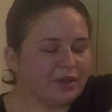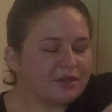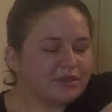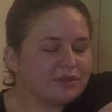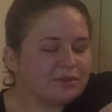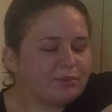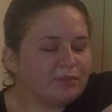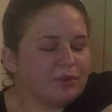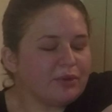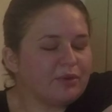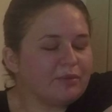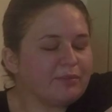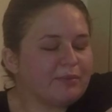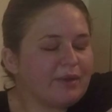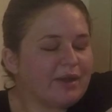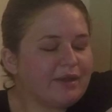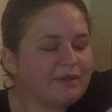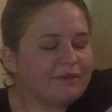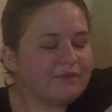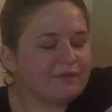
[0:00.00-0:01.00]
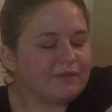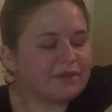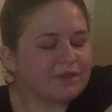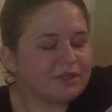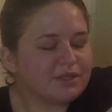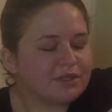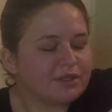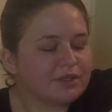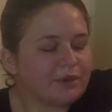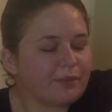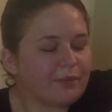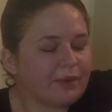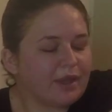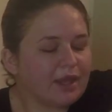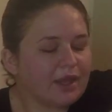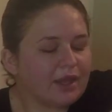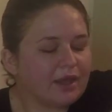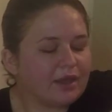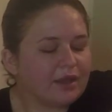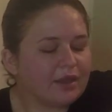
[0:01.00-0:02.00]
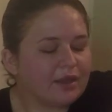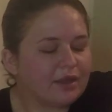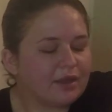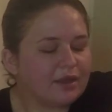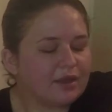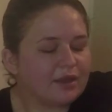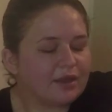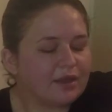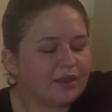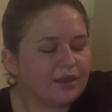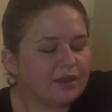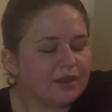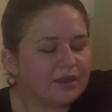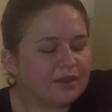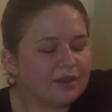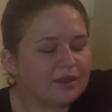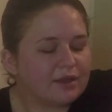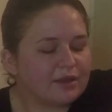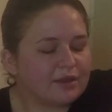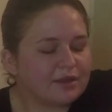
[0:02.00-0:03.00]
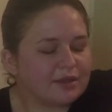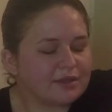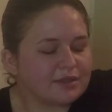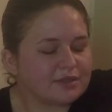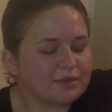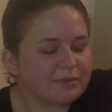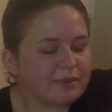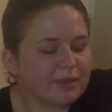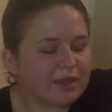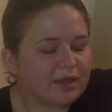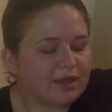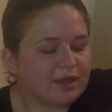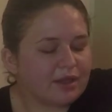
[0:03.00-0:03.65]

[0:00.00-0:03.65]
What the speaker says: to put my fish going this way.